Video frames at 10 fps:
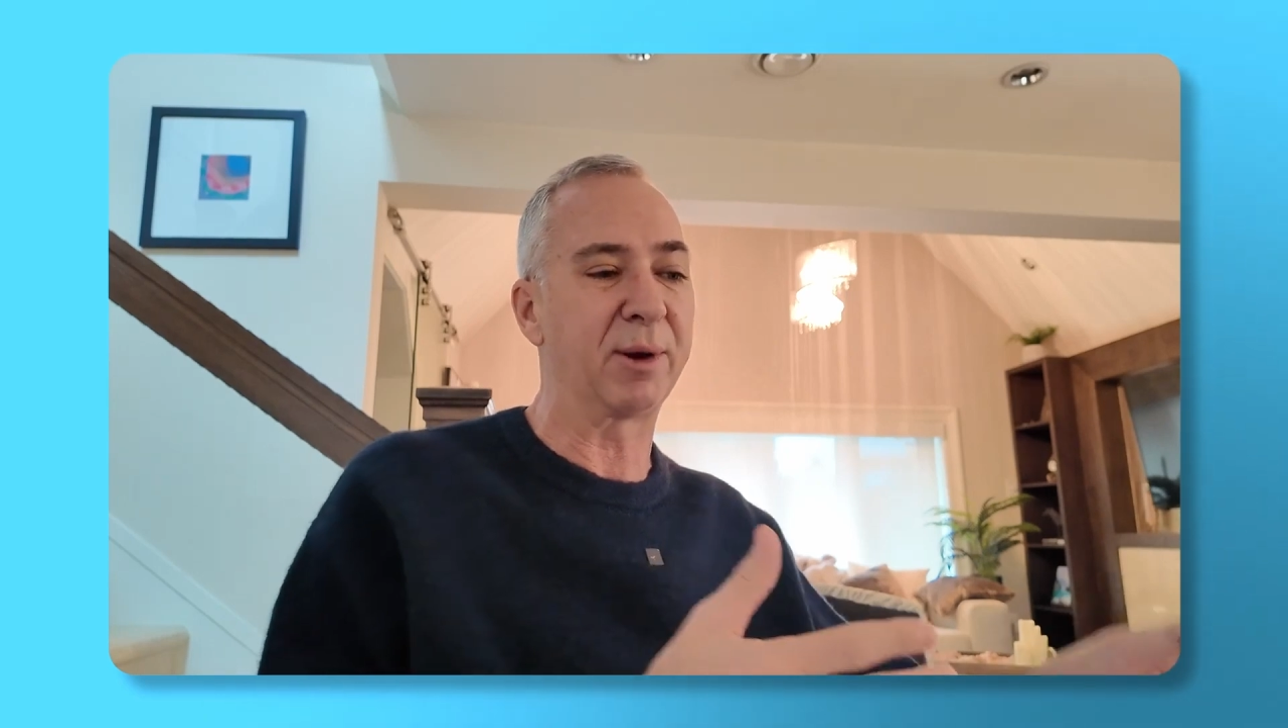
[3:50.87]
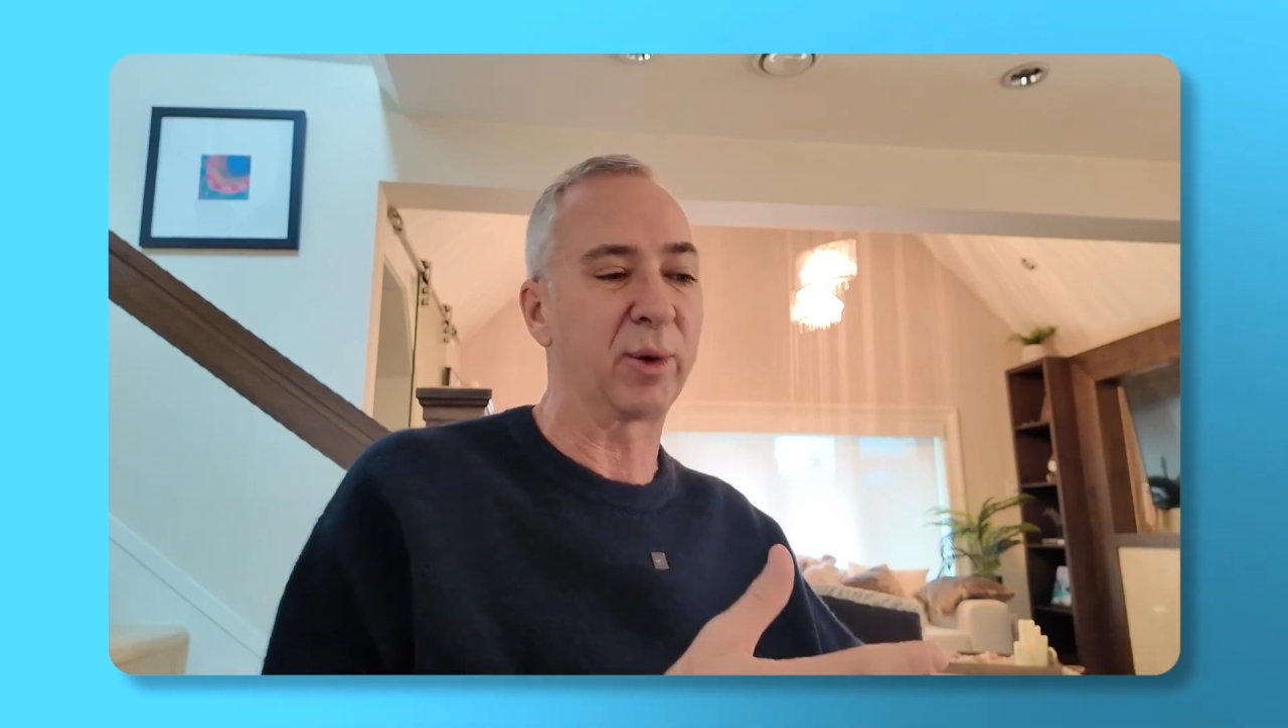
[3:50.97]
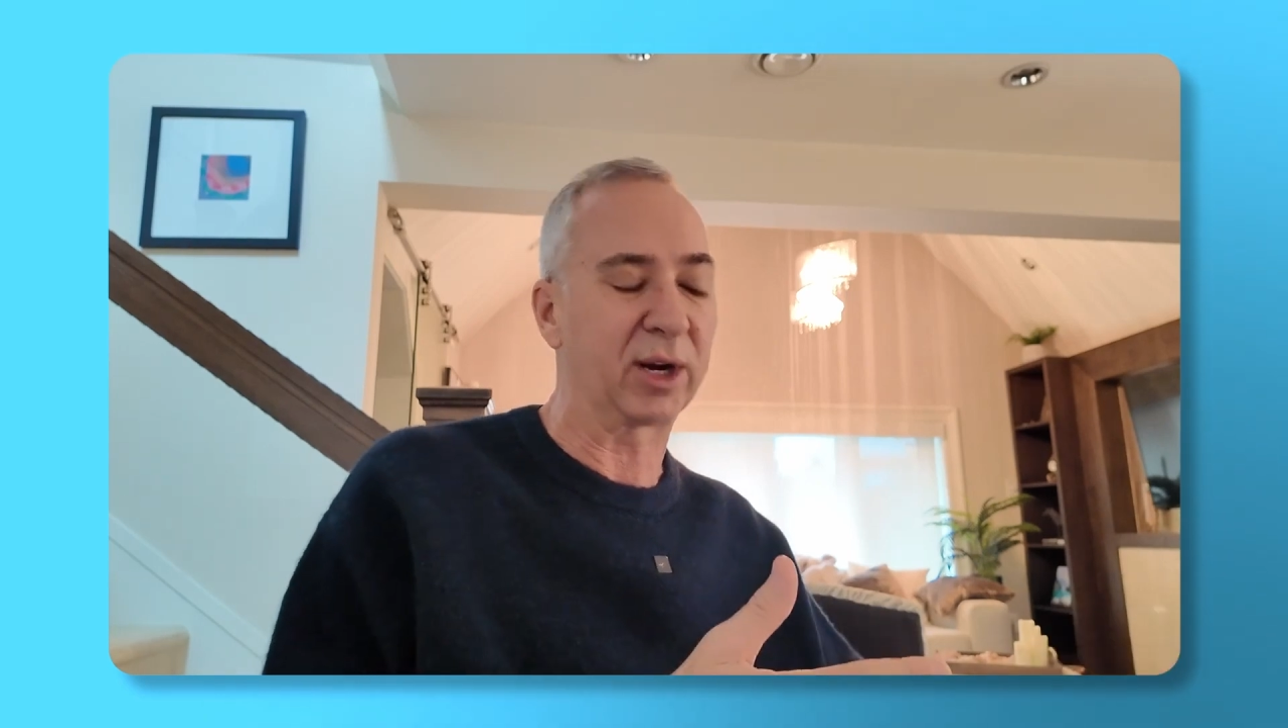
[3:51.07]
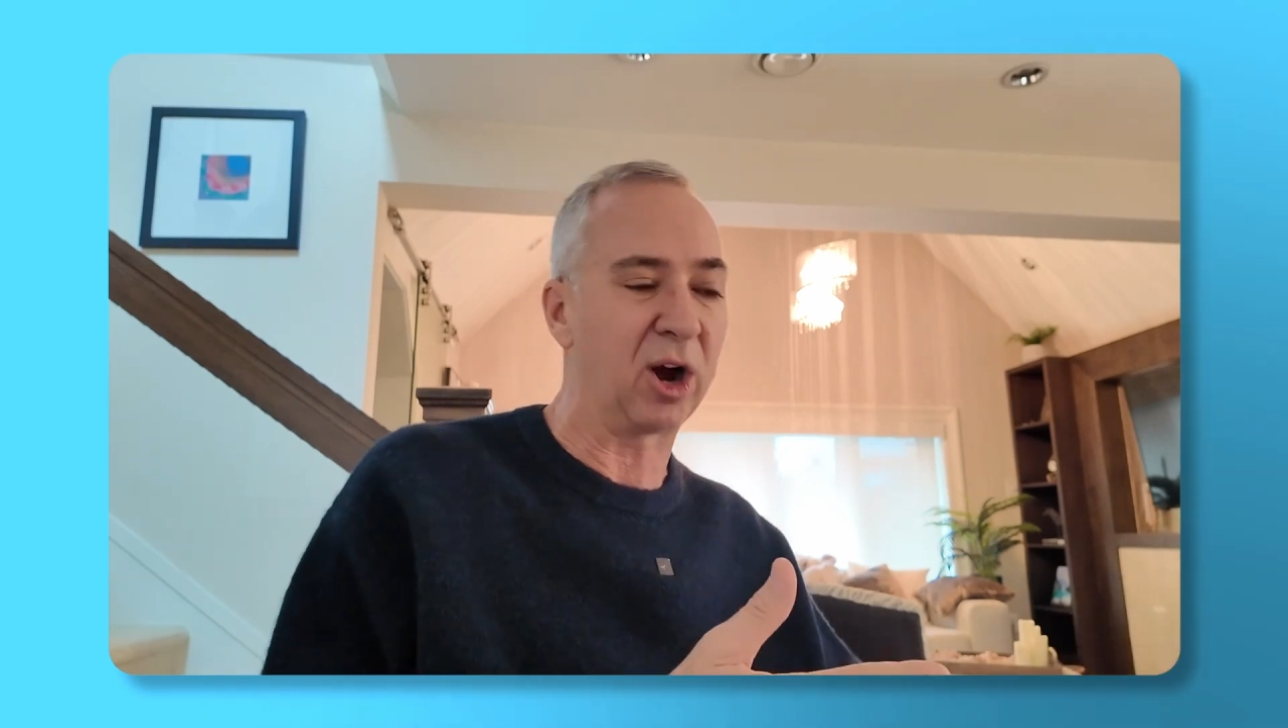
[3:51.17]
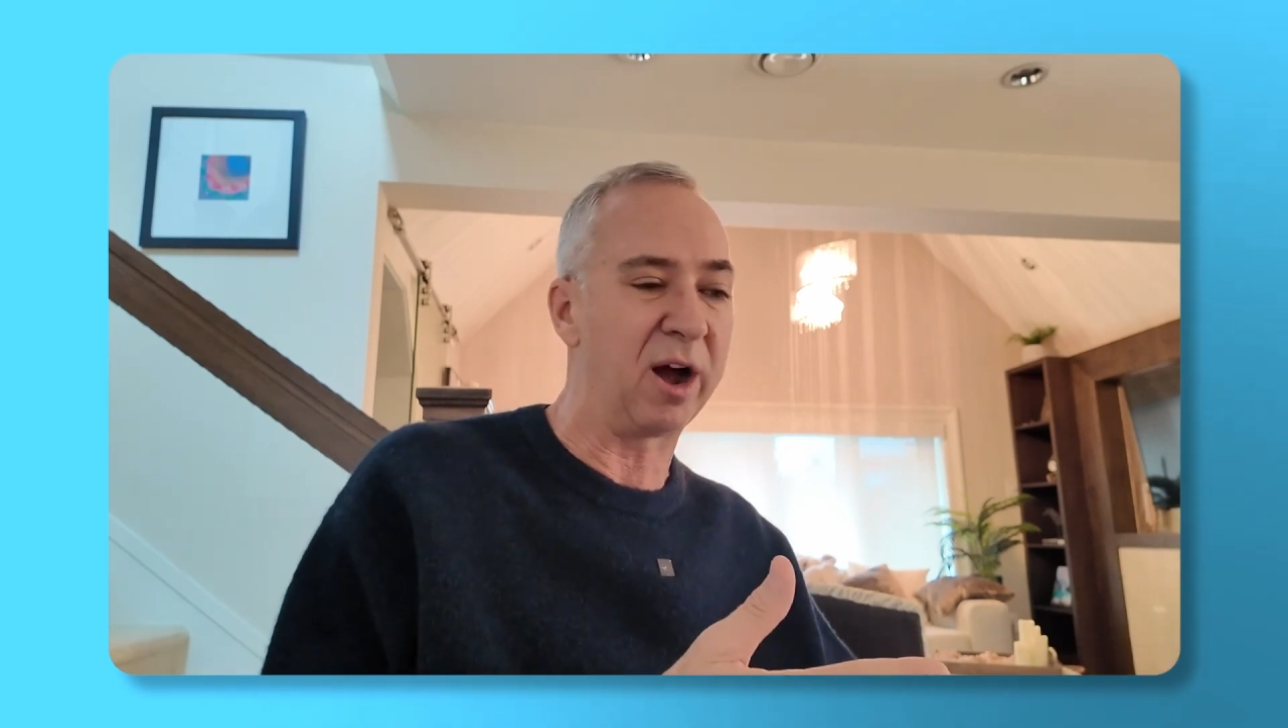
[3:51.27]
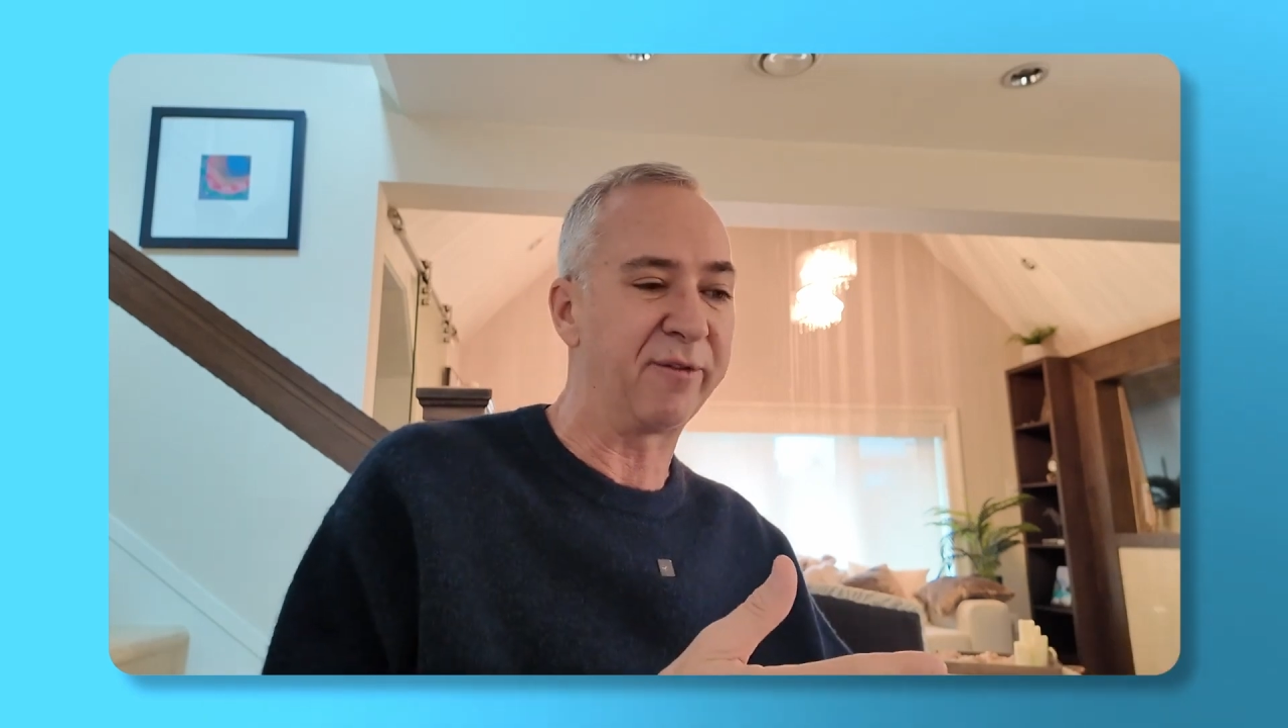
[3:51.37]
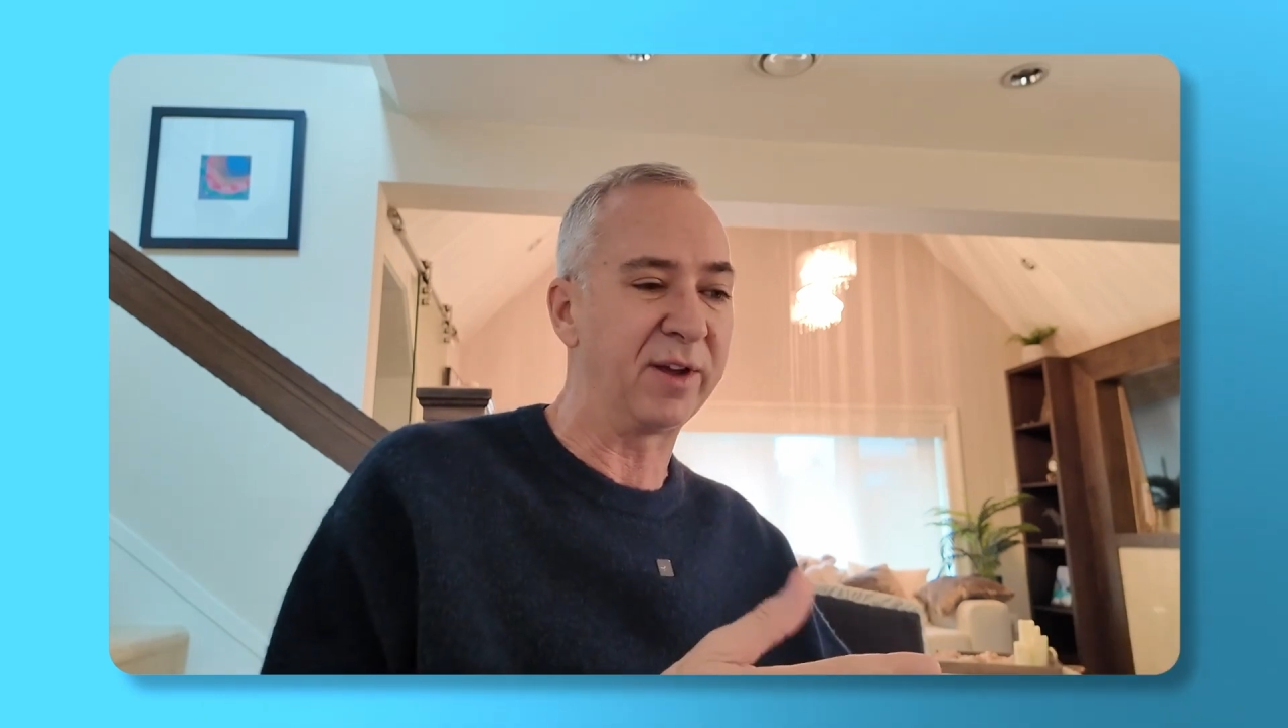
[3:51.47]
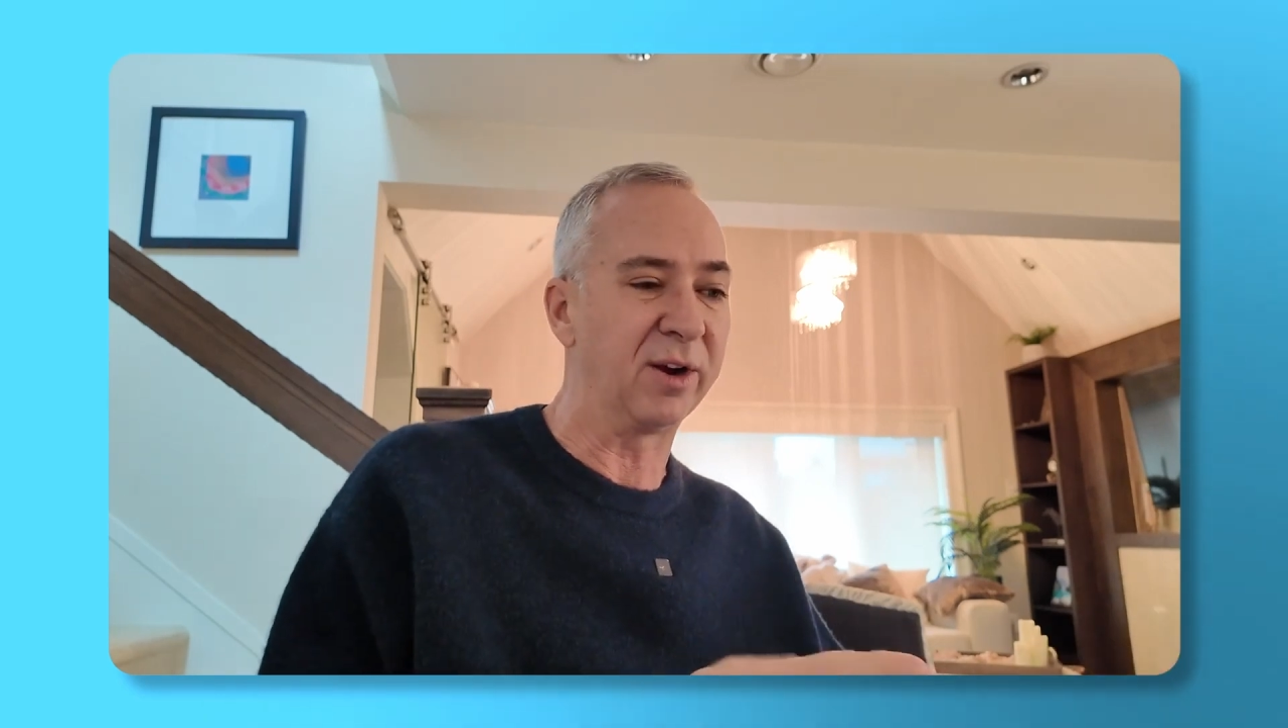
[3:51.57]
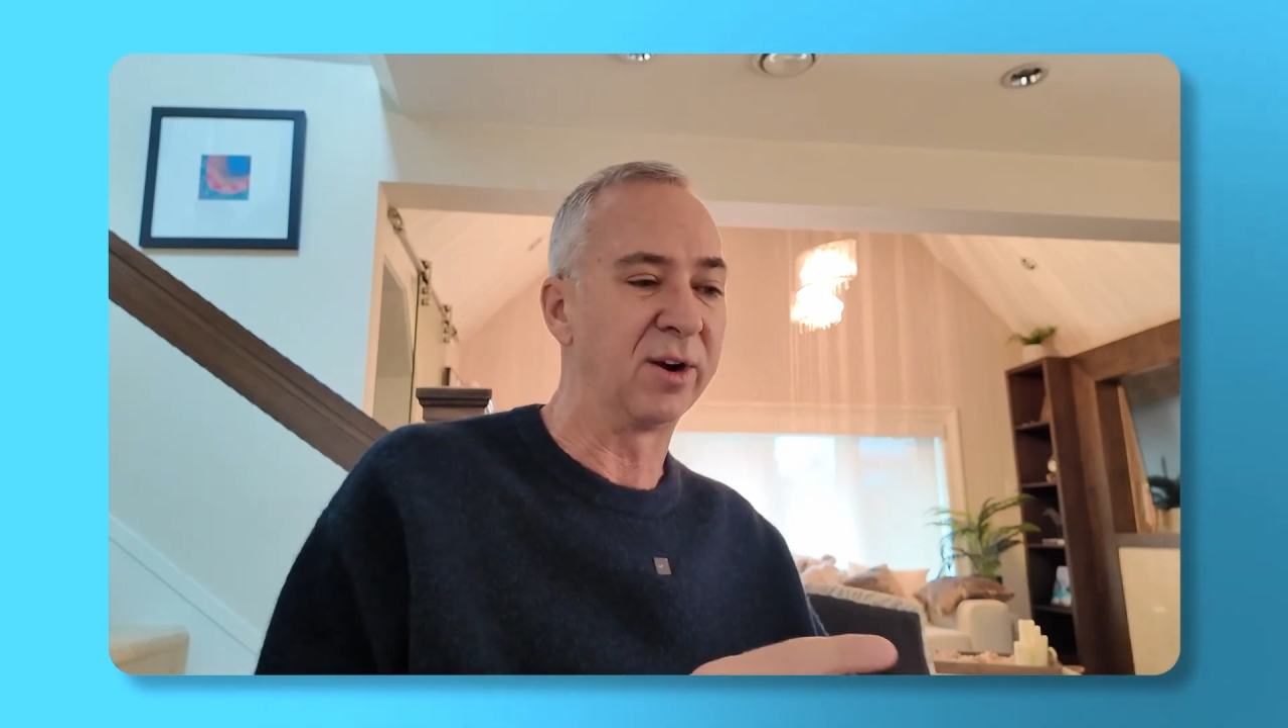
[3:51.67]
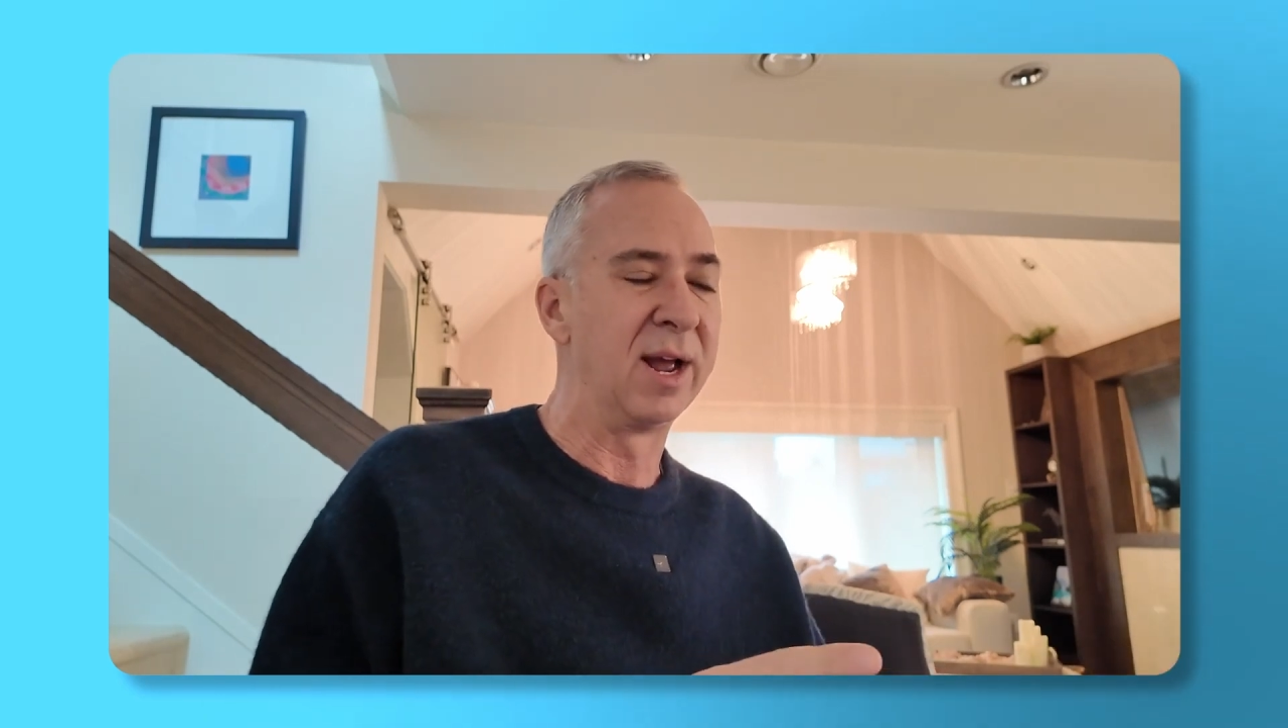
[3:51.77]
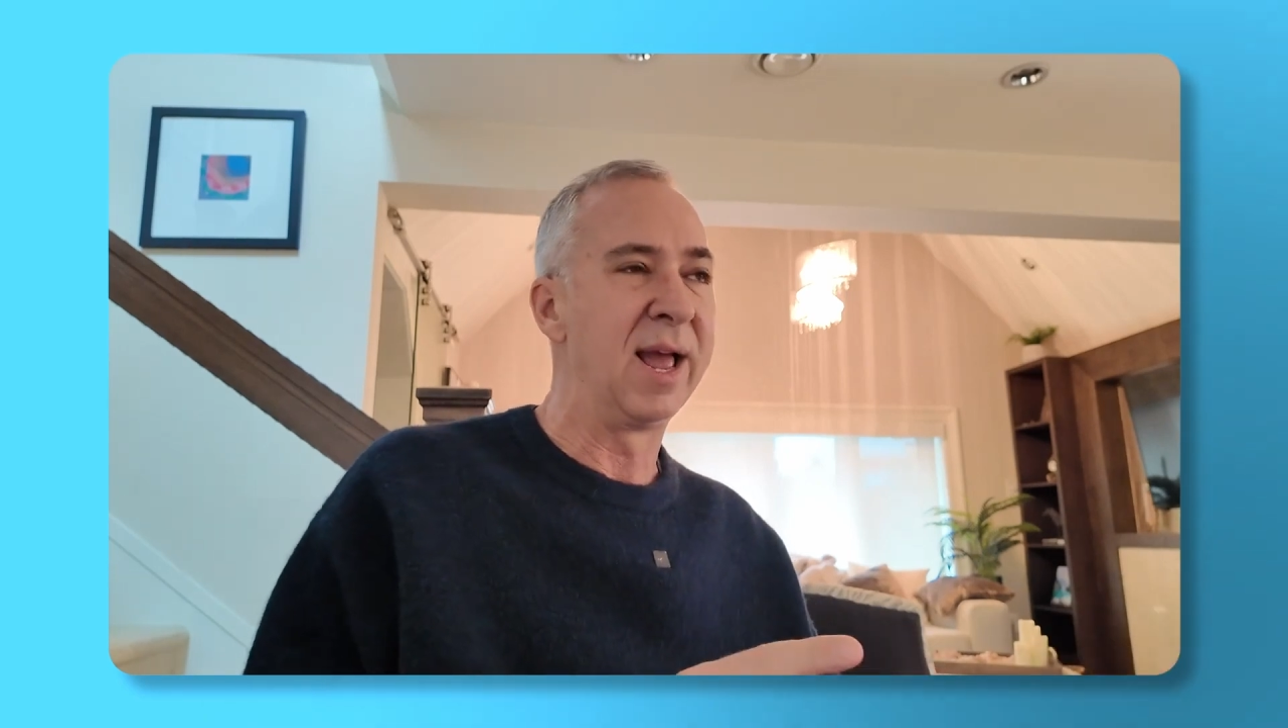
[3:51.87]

quick coffee, or